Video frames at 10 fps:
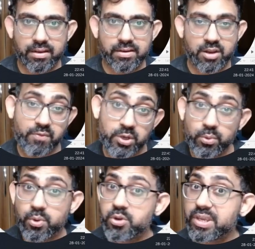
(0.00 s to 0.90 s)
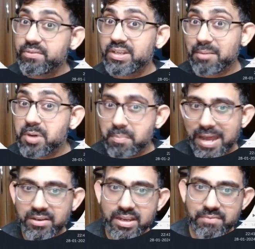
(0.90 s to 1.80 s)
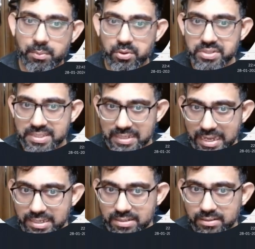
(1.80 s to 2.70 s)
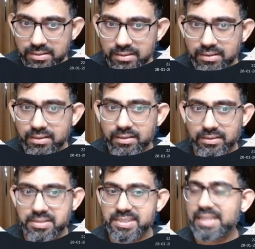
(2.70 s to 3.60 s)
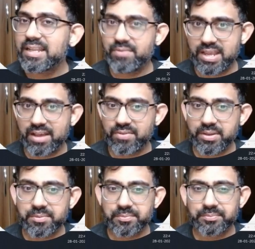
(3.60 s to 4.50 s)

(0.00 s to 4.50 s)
now we don't want to give a number manually, we want to select the cell that we have here